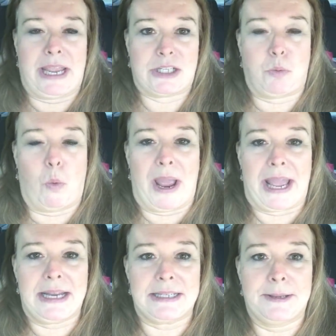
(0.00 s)
gets
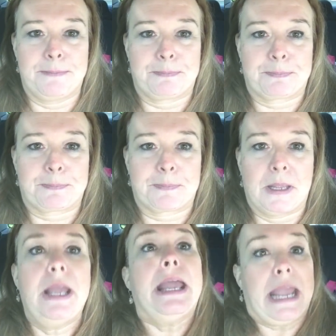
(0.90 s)
wet
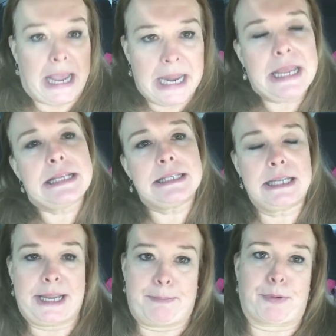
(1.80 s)
and it gets
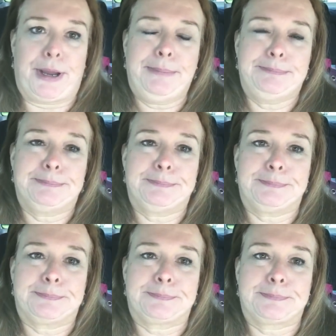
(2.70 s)
slippery.
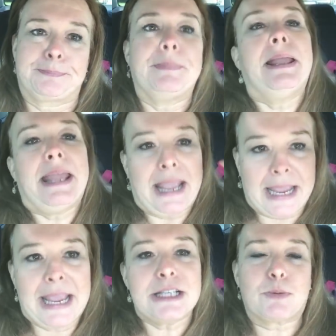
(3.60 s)

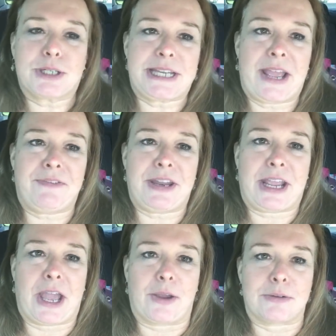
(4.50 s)
And guess where Stephanie
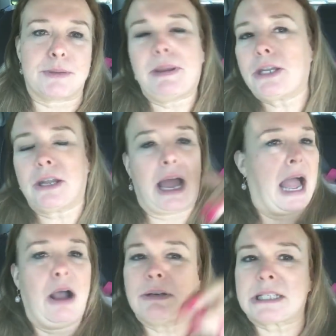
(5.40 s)
goes?
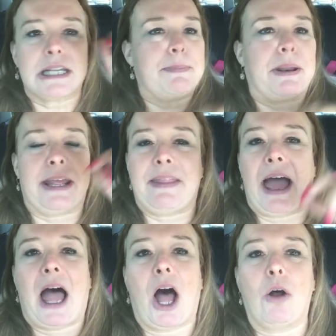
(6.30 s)
I was slipping in
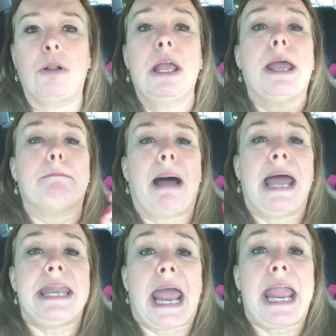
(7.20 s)
that hole.
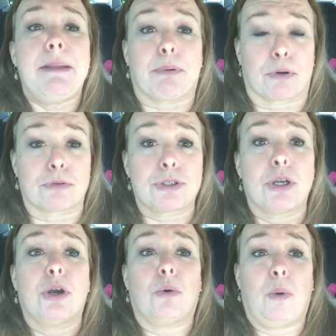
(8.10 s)
My neighbors
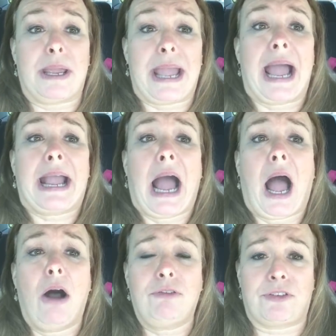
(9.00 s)
went and got
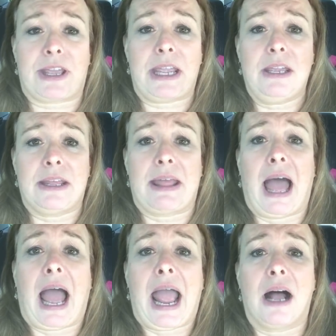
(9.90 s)
coffee in the
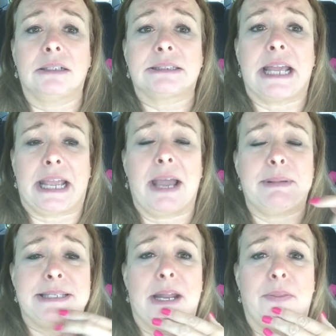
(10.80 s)
house and come
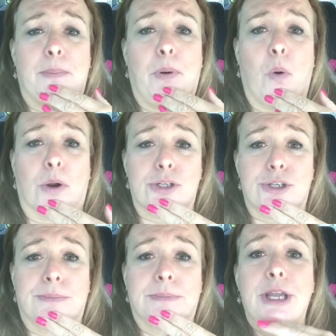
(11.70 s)
and sit on their
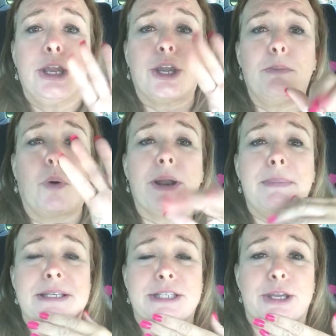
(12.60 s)
porch. Good morning,
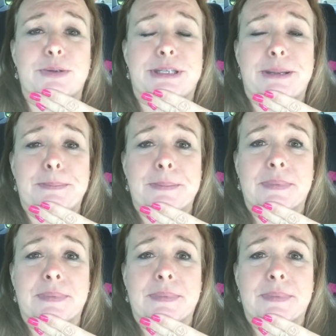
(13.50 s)
Miss Susan.